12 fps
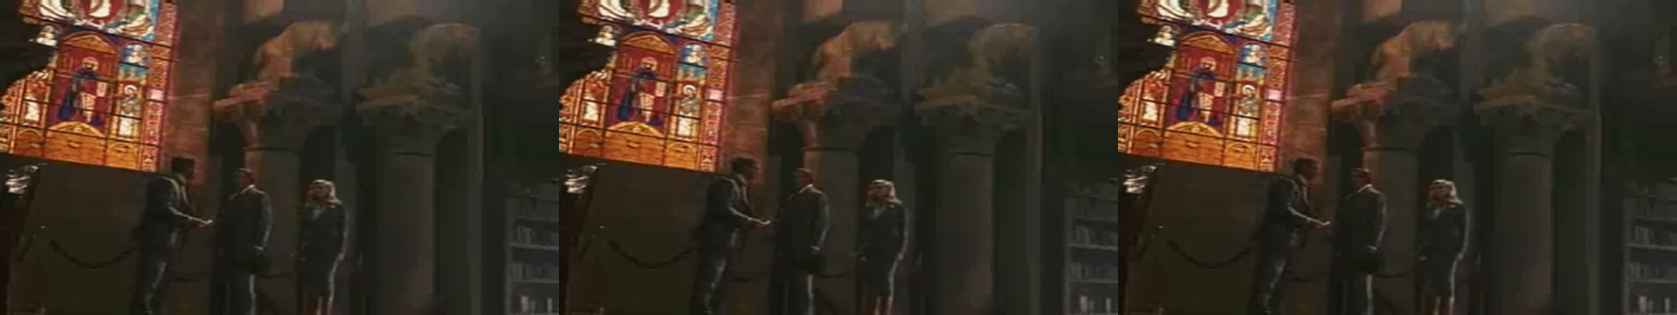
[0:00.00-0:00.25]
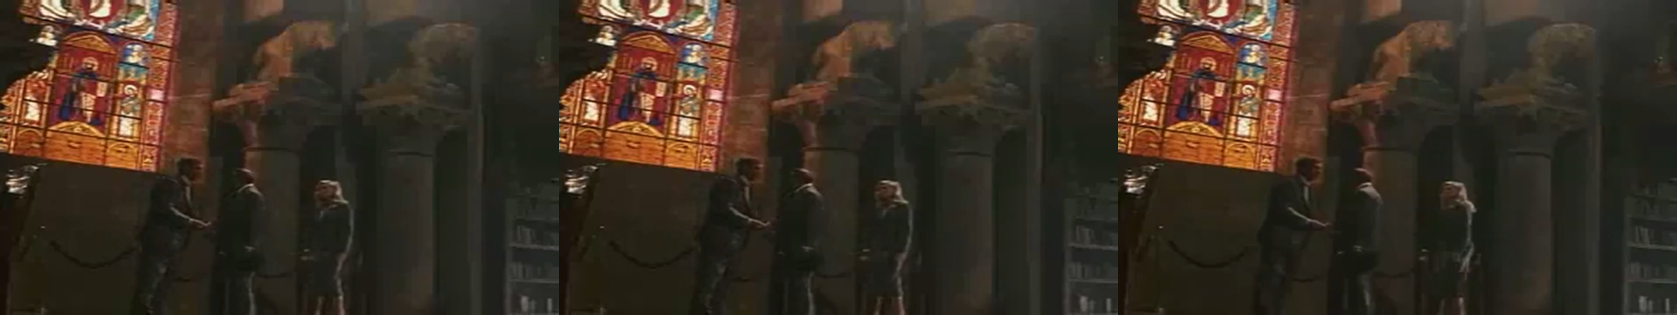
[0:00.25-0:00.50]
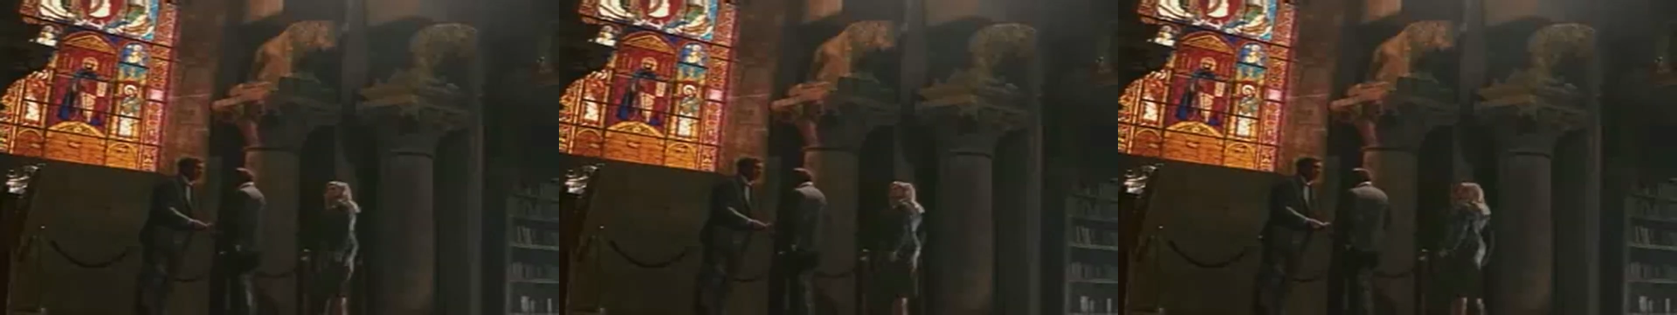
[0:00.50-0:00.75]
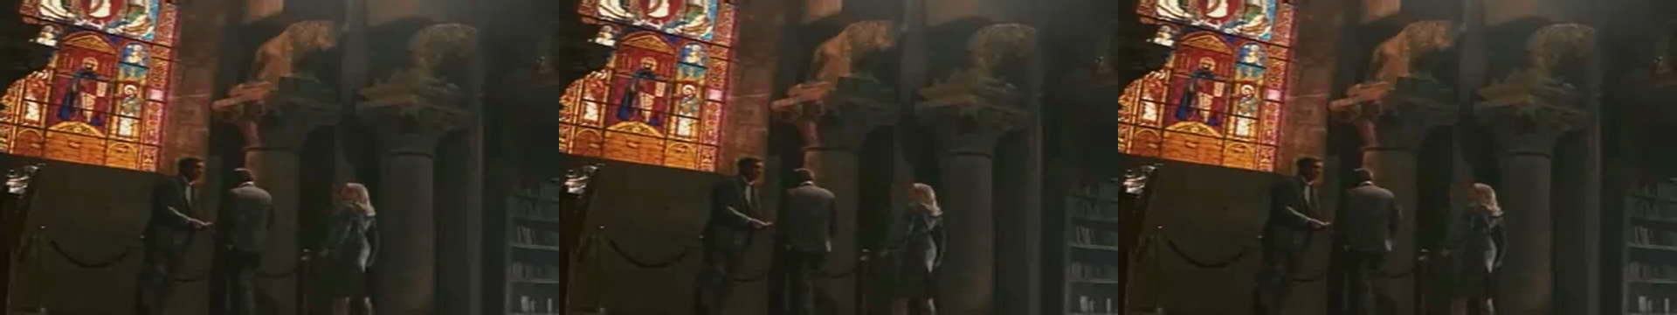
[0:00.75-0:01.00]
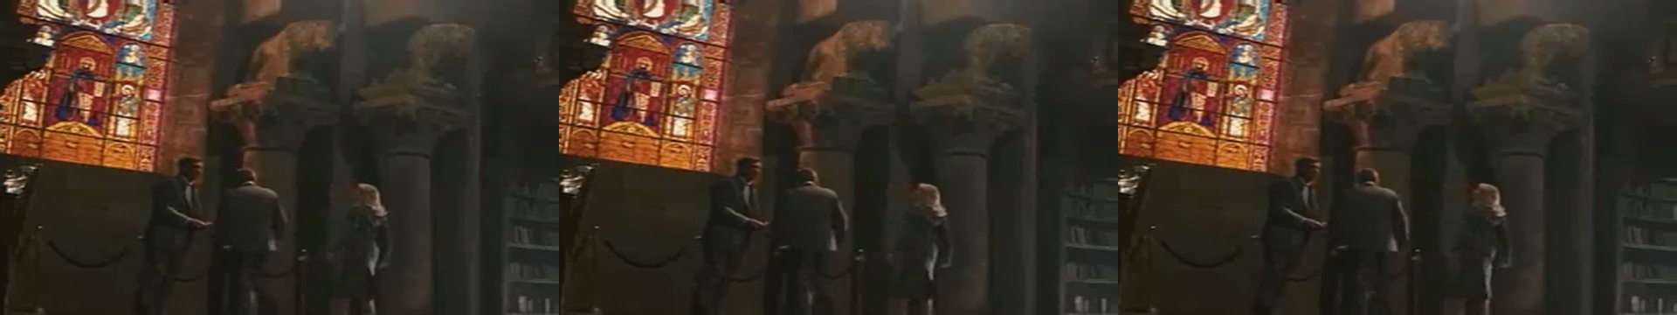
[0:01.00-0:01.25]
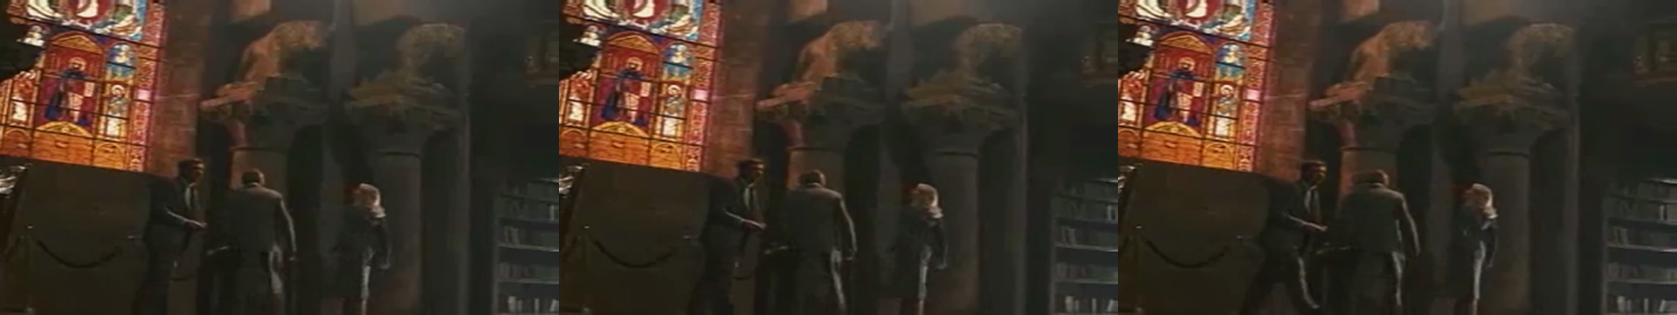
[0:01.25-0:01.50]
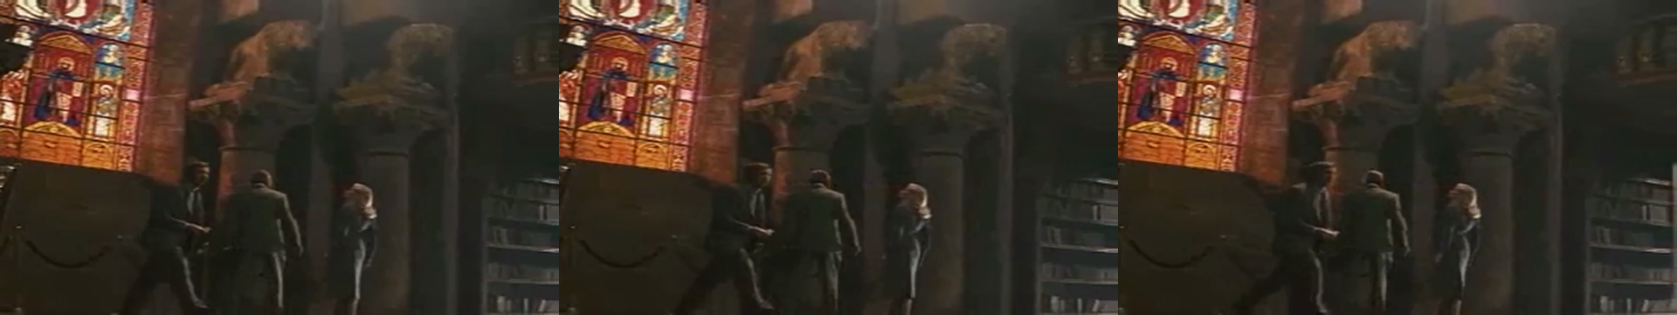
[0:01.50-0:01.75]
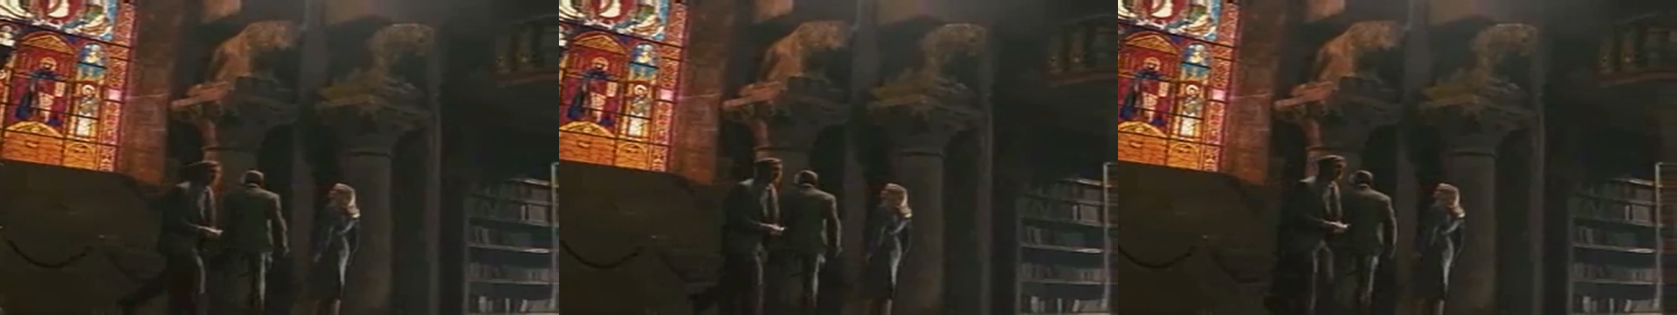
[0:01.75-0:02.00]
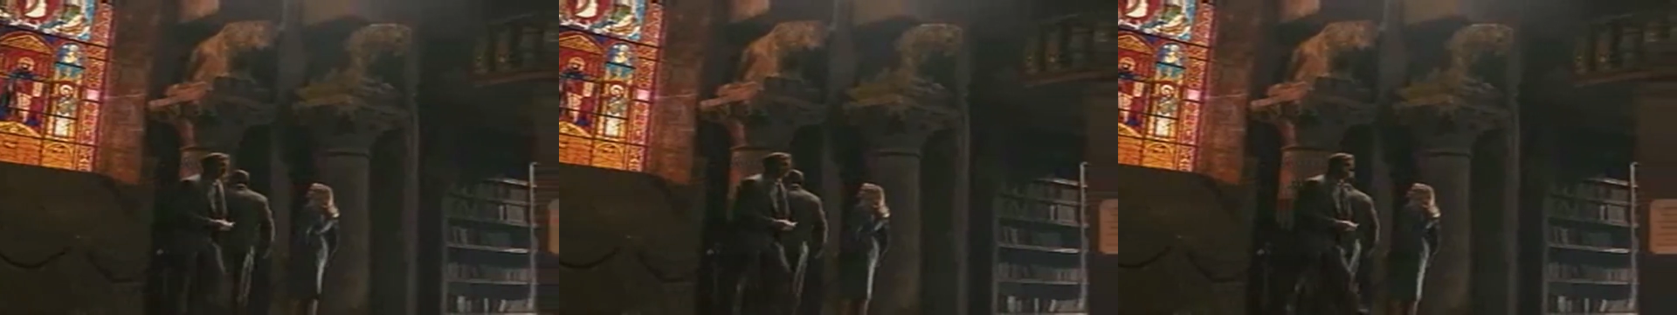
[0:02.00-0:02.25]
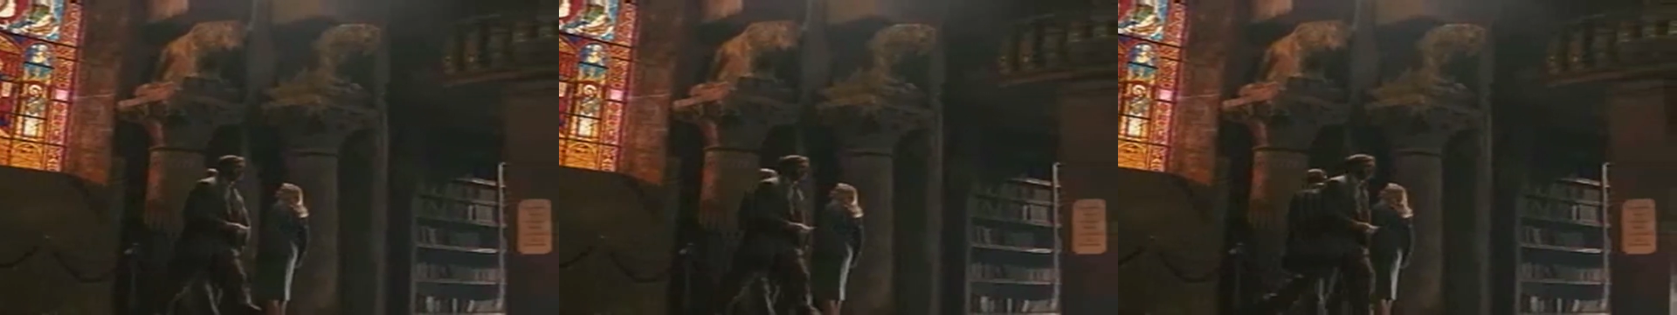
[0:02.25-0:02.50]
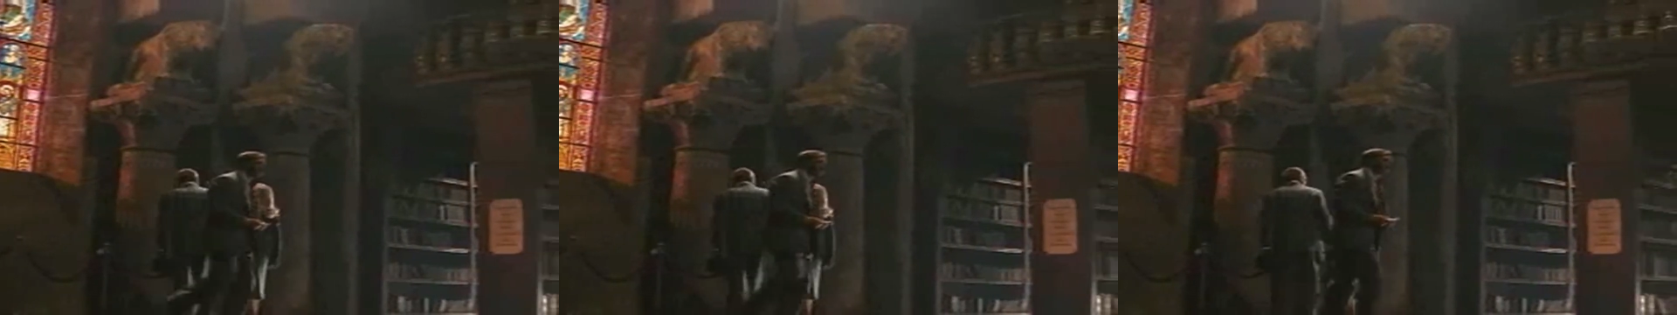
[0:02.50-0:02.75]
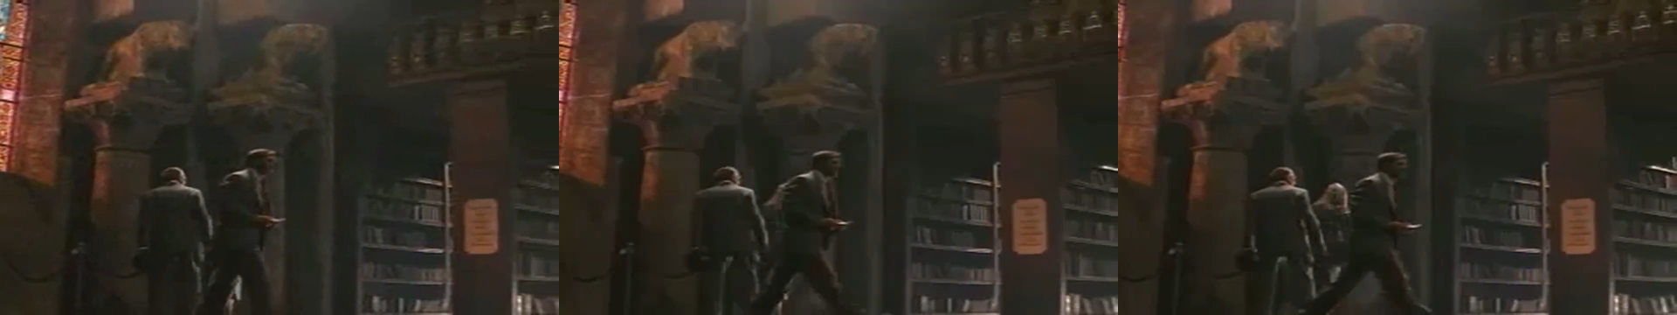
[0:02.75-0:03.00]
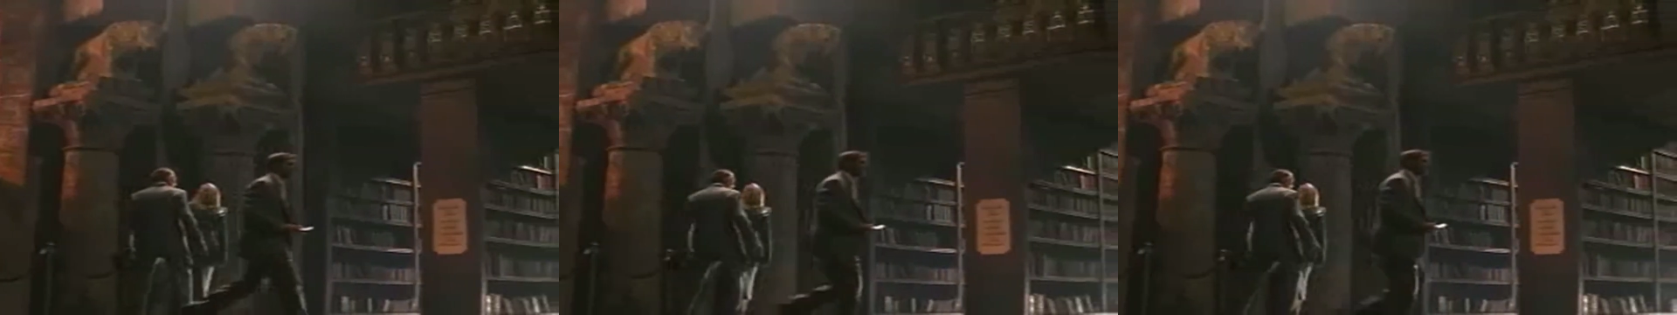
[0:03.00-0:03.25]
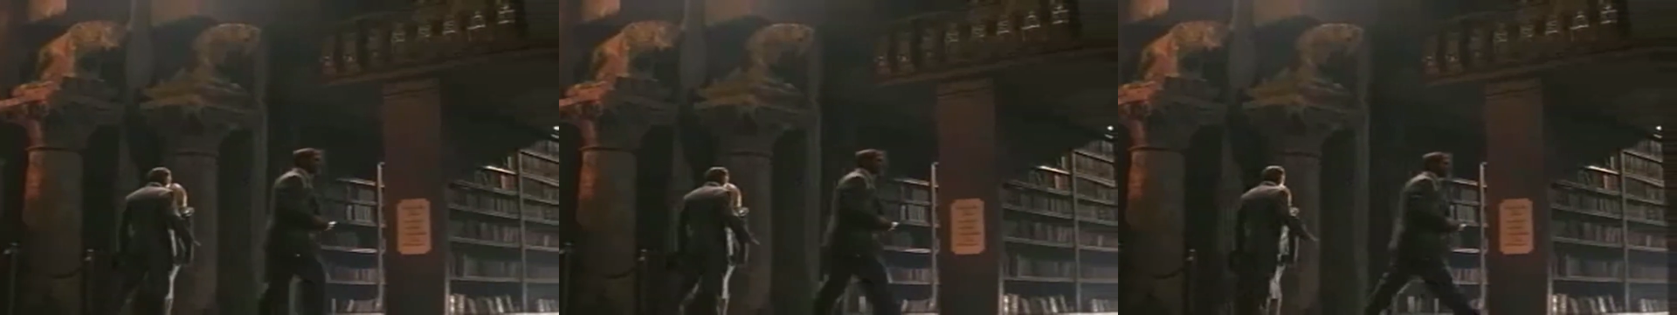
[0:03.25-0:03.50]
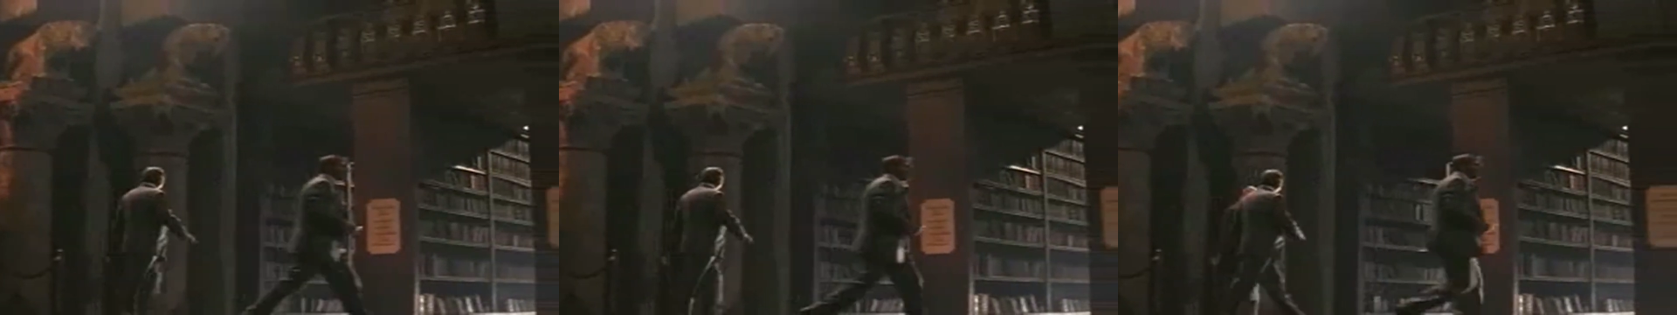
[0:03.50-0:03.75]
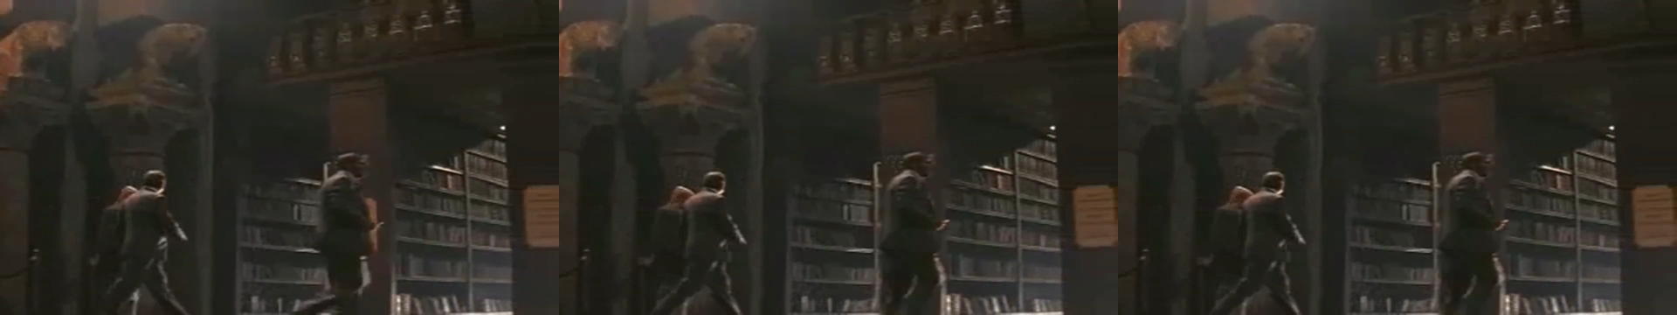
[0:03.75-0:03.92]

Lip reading: No face is visible, so there are no lips to read.